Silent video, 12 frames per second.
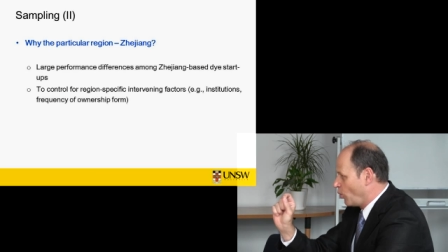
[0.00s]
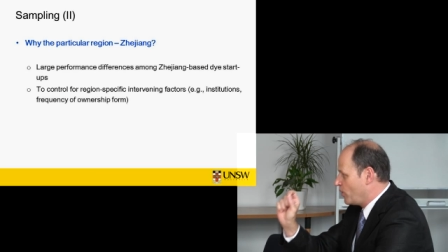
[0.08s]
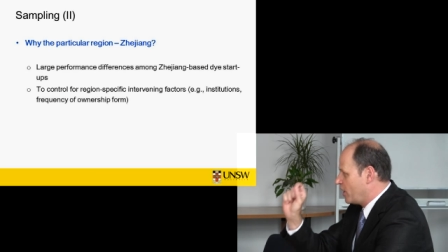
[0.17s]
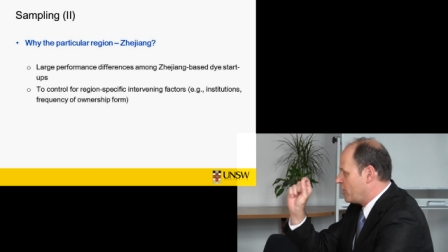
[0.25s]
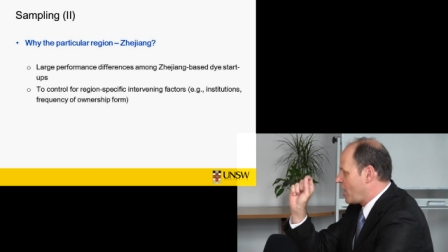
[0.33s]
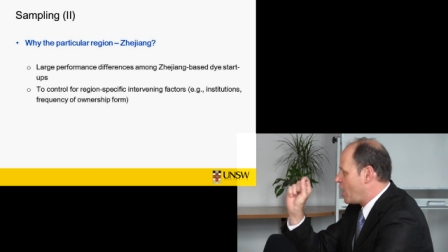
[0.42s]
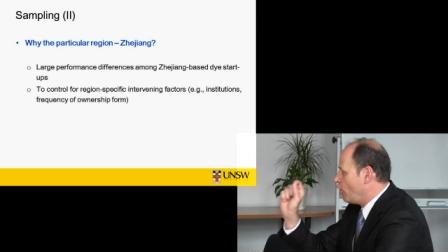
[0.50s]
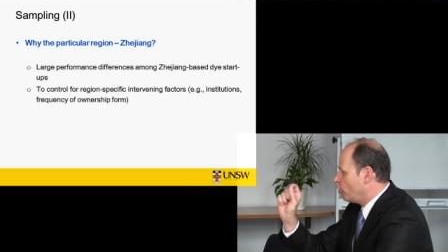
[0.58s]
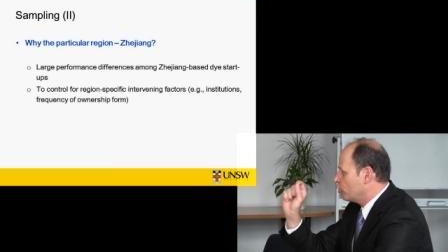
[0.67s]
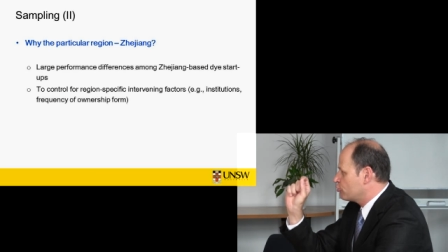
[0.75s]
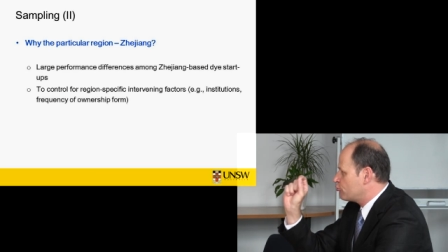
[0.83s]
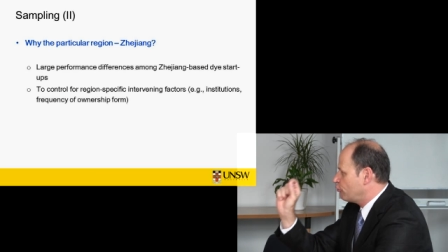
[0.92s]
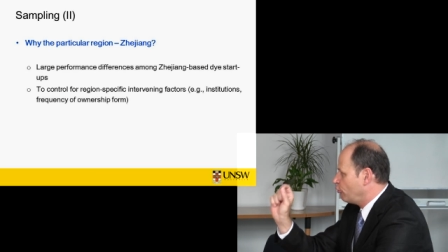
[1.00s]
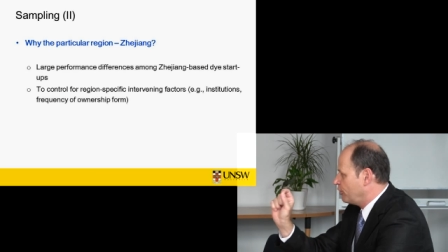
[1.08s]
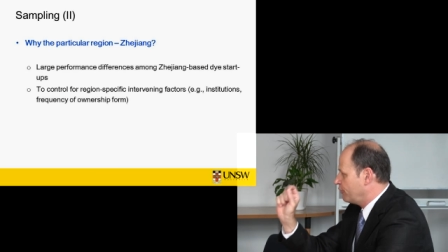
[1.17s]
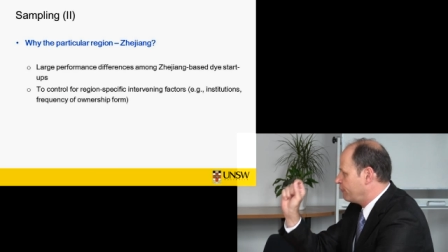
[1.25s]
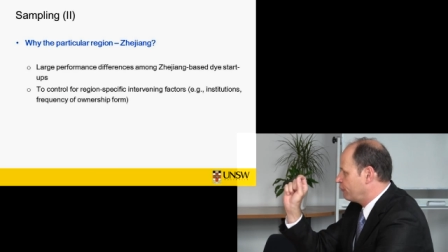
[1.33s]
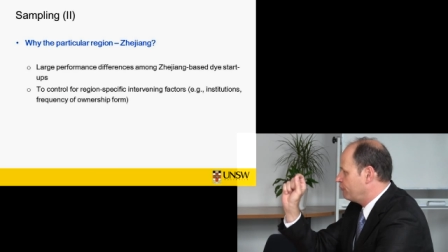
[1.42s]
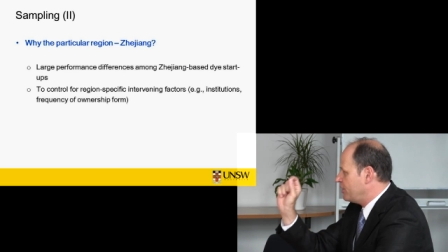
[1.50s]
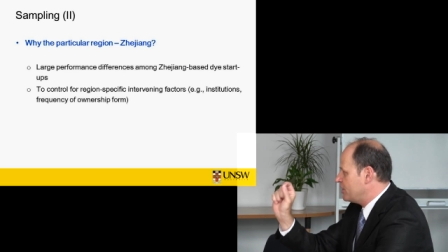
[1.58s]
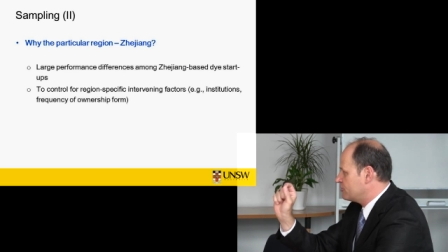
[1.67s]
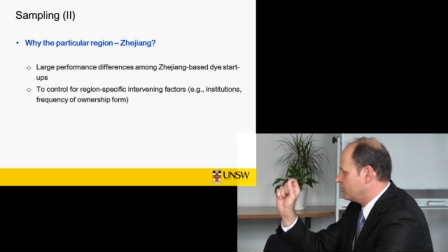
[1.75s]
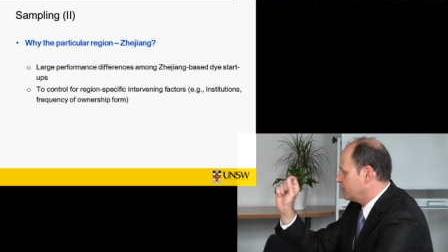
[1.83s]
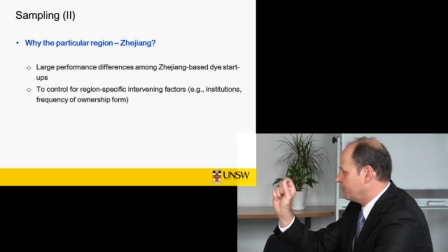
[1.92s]
We are now controlling for
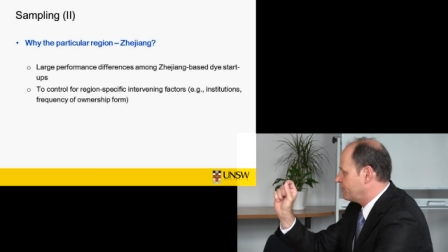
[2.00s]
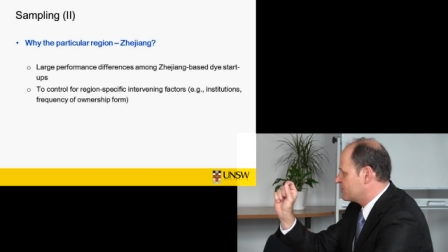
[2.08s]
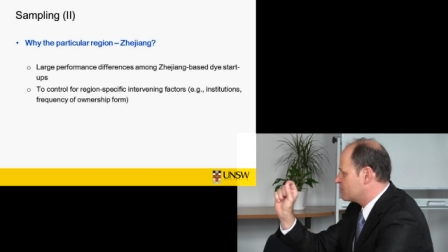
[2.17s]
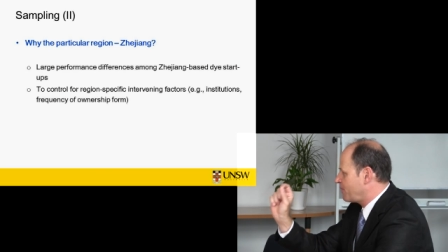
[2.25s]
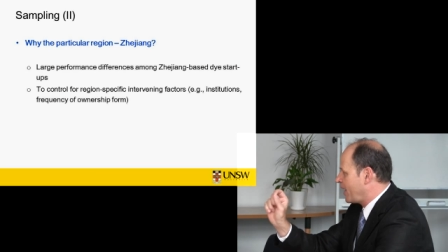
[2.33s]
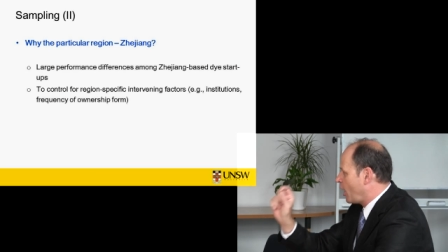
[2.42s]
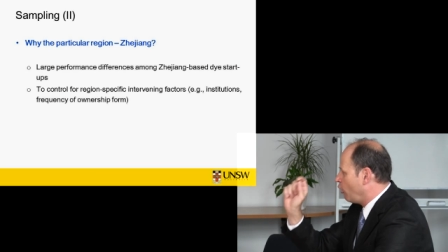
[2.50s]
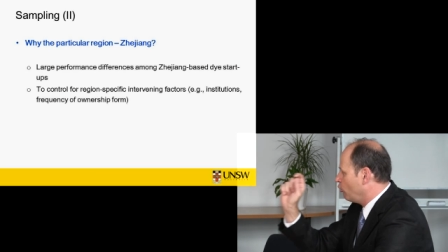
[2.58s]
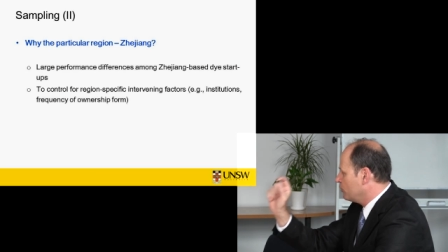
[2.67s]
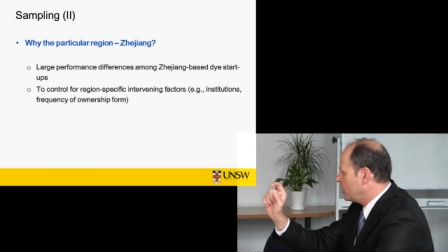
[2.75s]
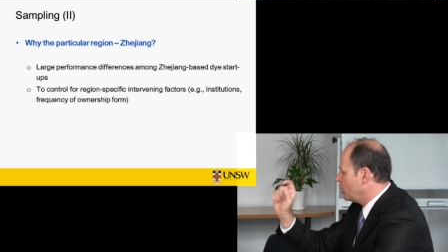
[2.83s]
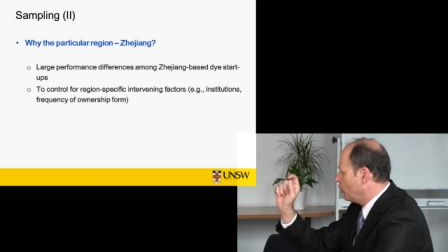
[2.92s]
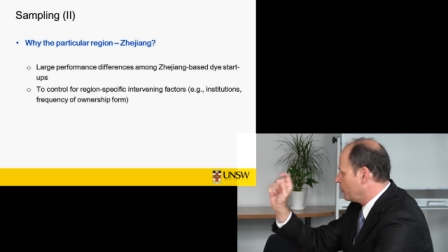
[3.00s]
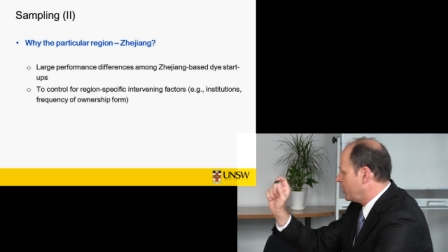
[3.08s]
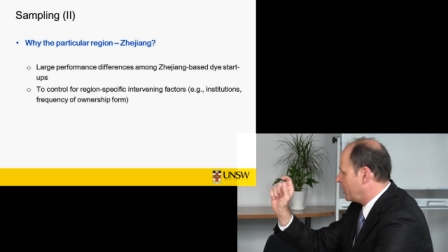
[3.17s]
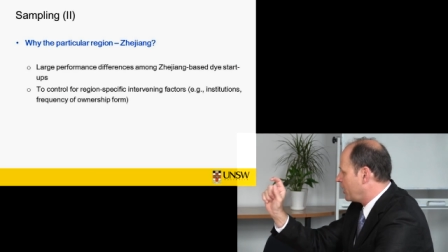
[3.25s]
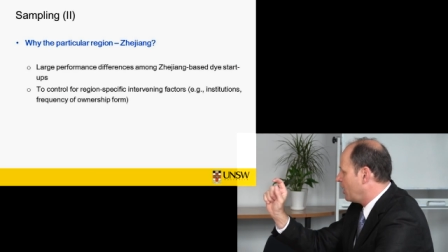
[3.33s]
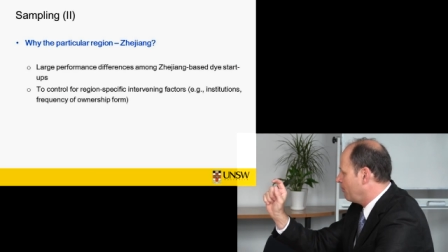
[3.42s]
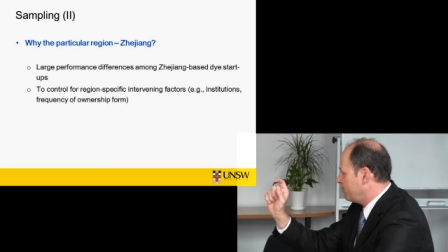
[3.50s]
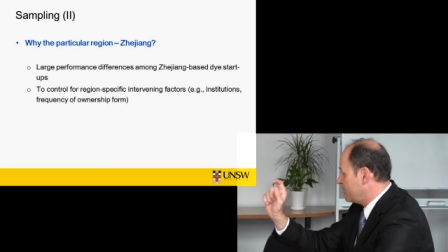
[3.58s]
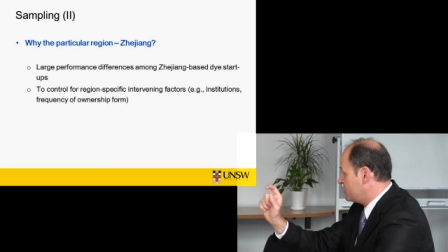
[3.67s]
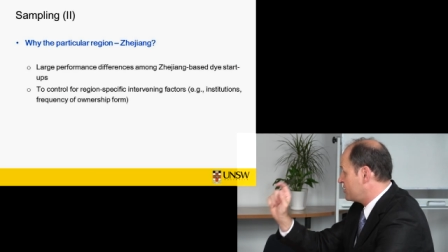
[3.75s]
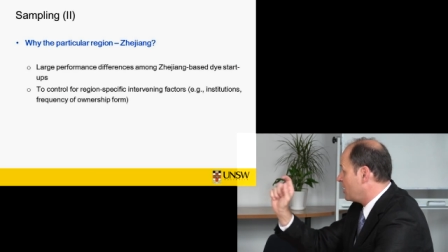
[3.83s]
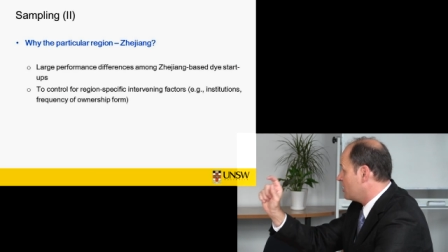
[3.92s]
regional differences by only looking at the
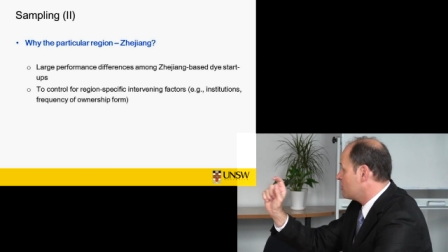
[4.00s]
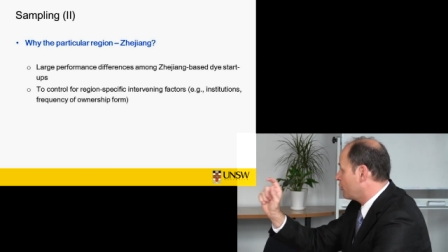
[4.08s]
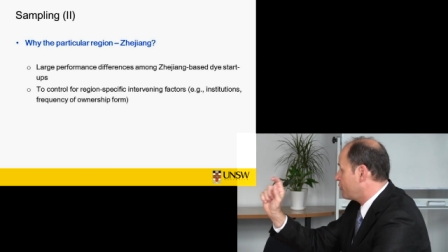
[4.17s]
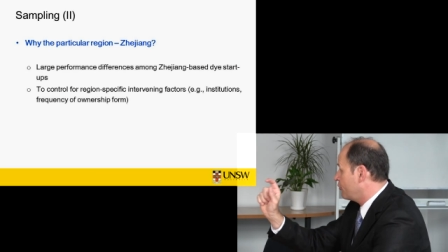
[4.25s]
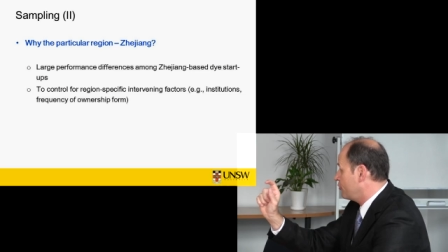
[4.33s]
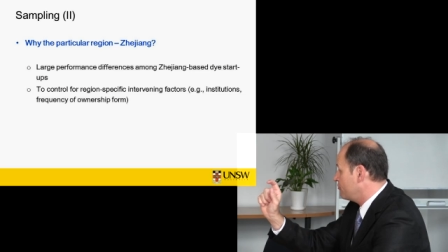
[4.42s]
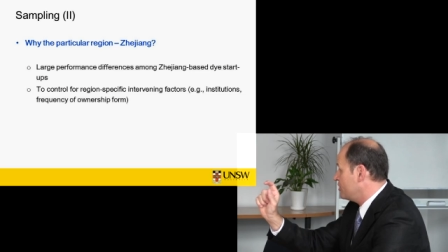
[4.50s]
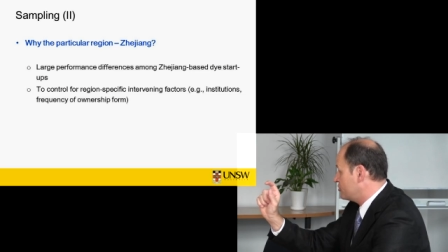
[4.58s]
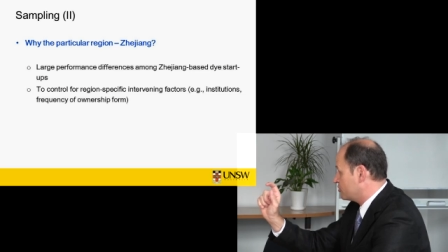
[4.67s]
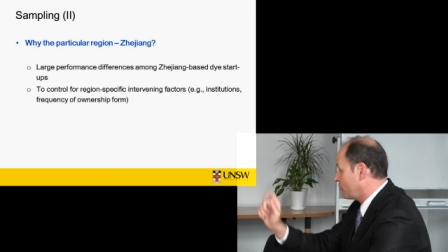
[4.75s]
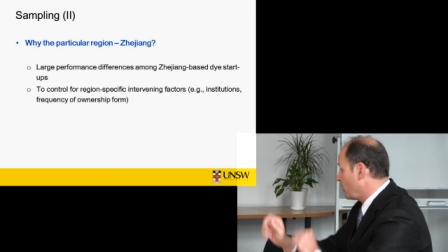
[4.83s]
companies in the 3rd region.